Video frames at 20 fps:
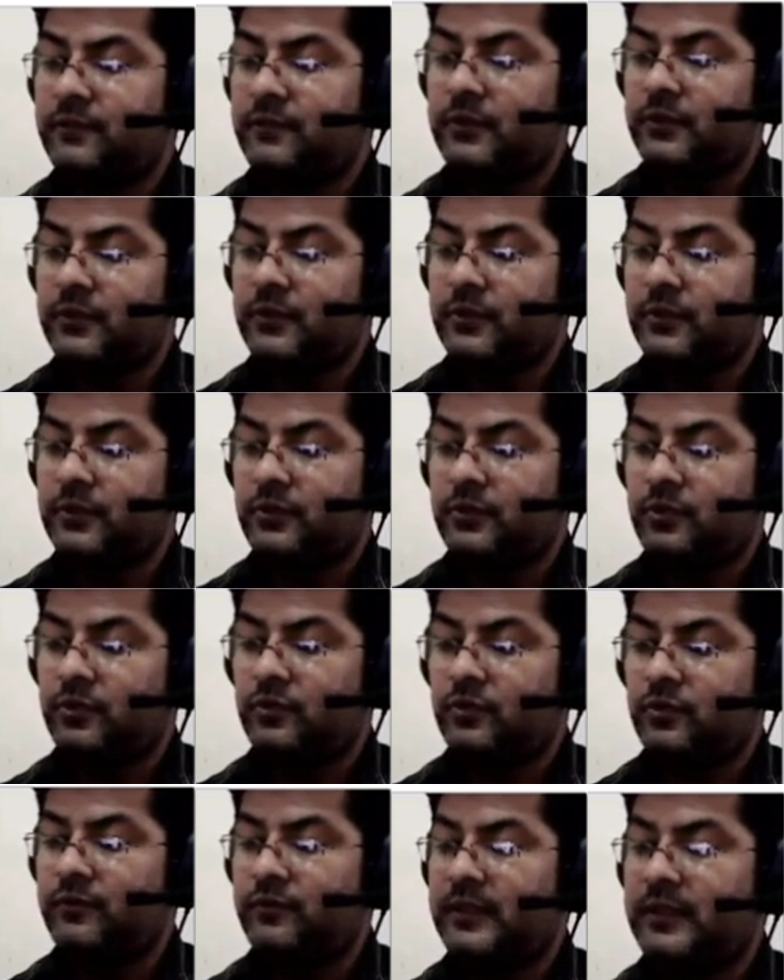4. So
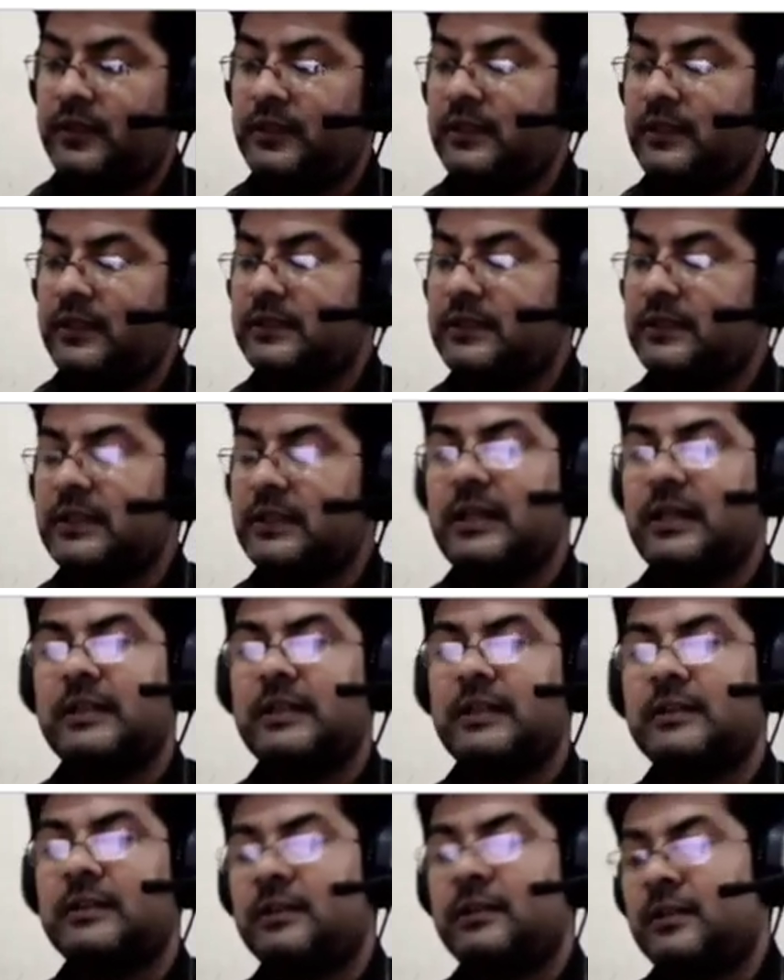two factors
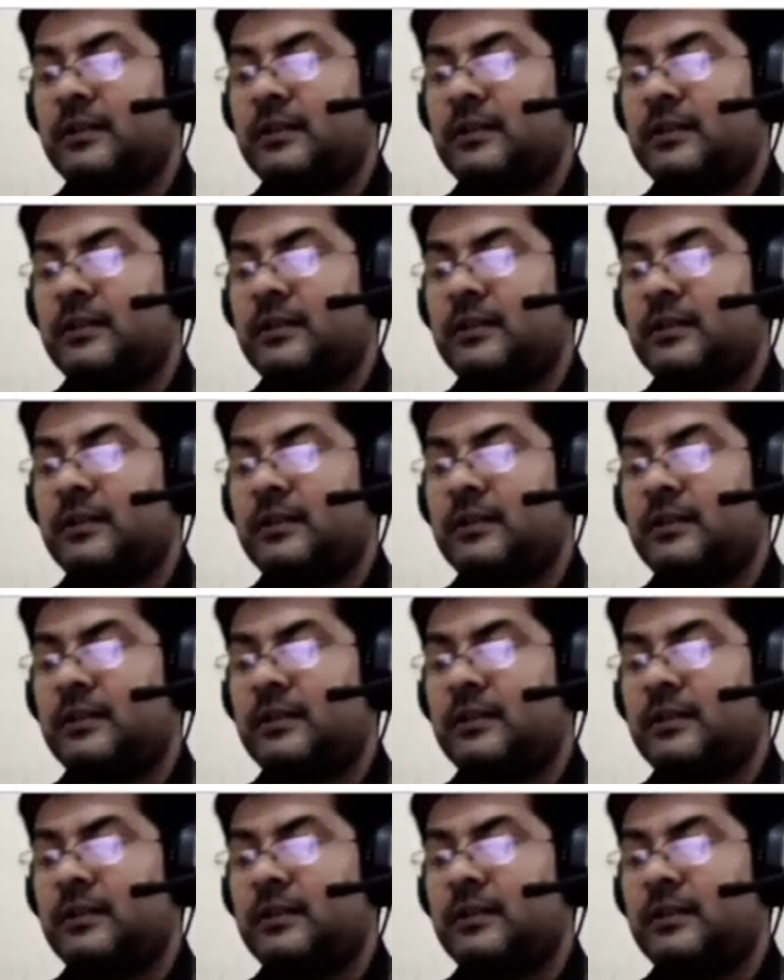are